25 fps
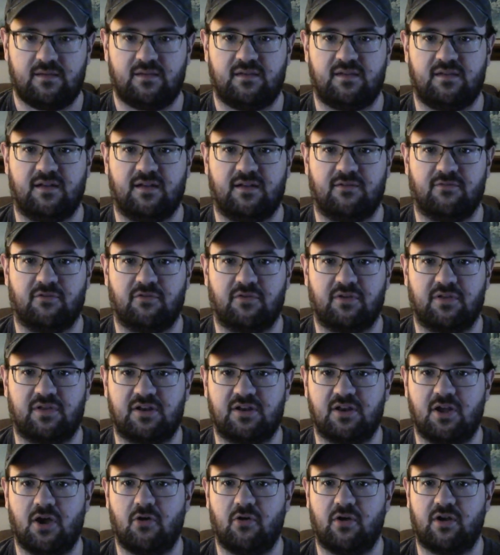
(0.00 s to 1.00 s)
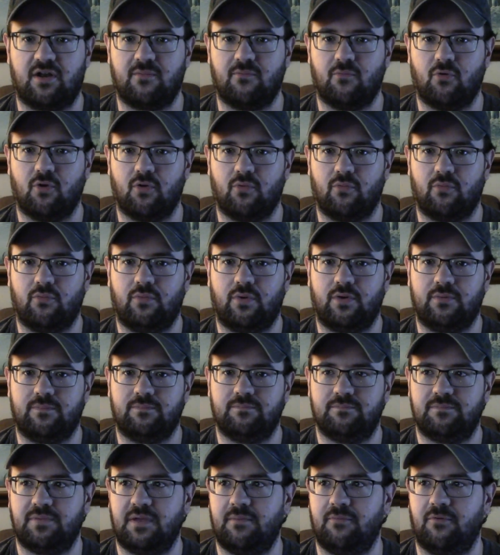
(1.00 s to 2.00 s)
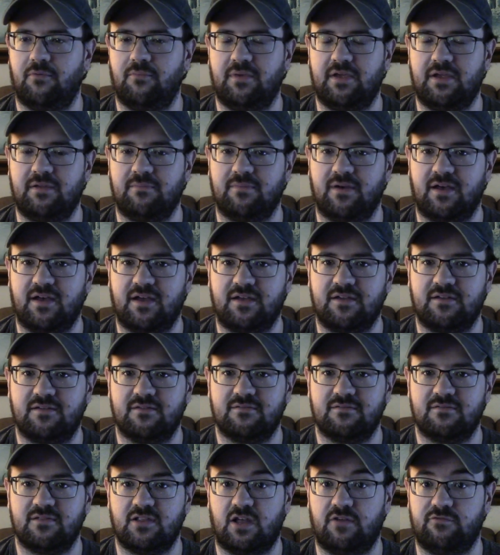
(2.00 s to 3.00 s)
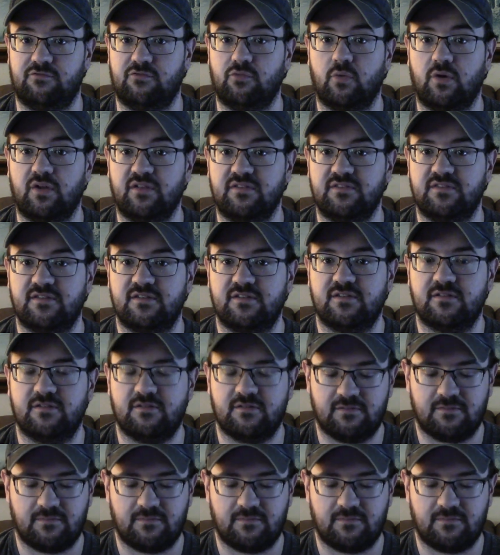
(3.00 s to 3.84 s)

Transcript: You never really know anymore what people mean by loved ones.